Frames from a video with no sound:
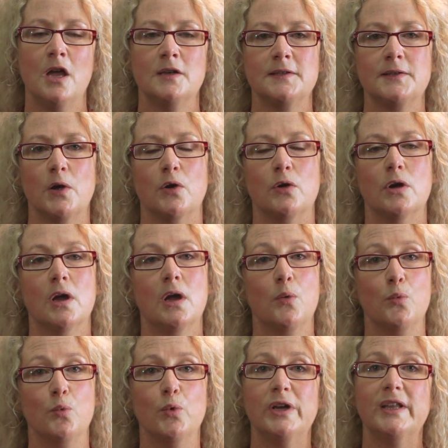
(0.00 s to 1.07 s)
So,
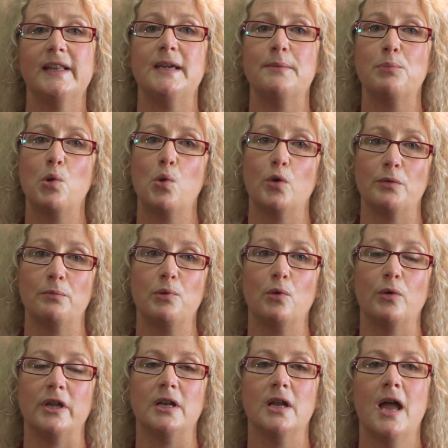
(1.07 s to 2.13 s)
really important
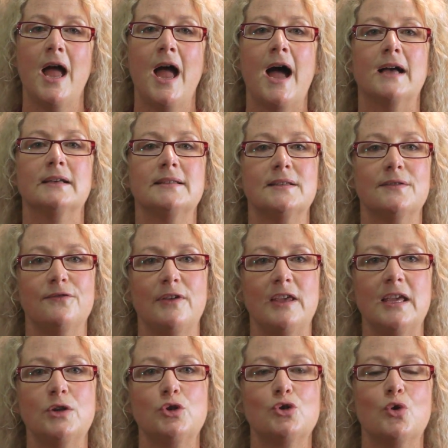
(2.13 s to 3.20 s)
point. A
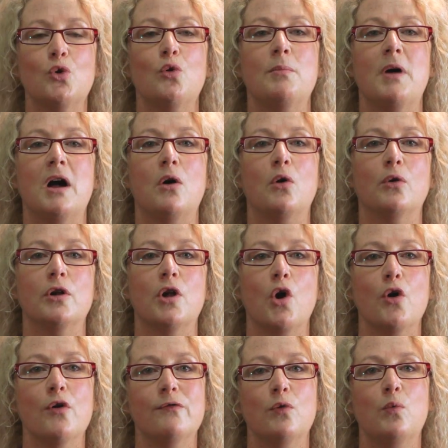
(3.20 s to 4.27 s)
severe trauma or an
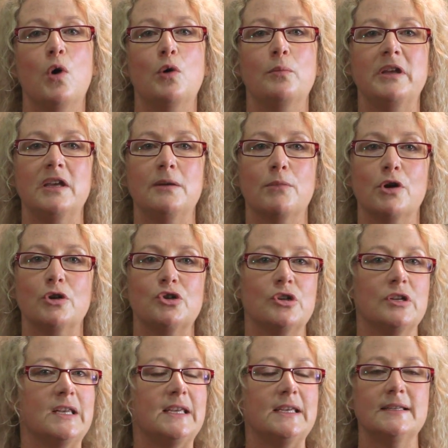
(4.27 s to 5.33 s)
overwhelming
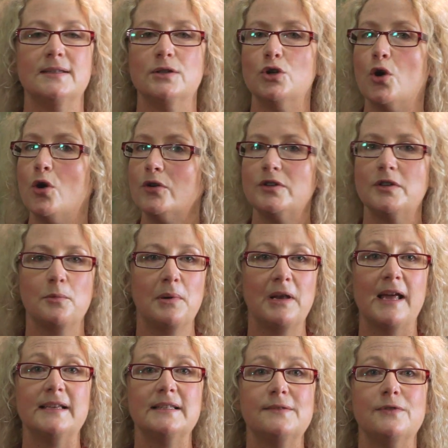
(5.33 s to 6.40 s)
emotion is not the
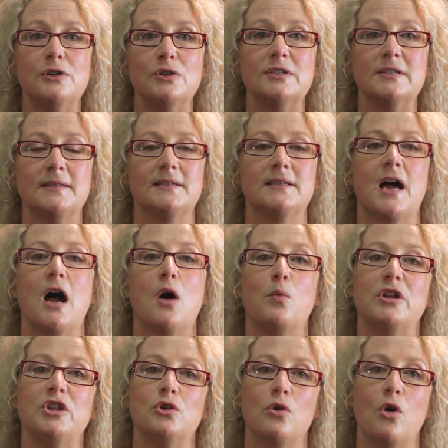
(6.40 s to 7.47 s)
place for you to start
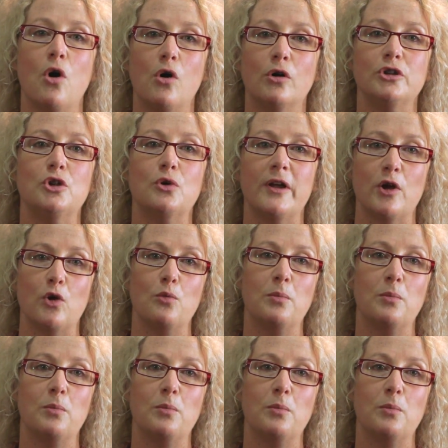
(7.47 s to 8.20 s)
when you're on your L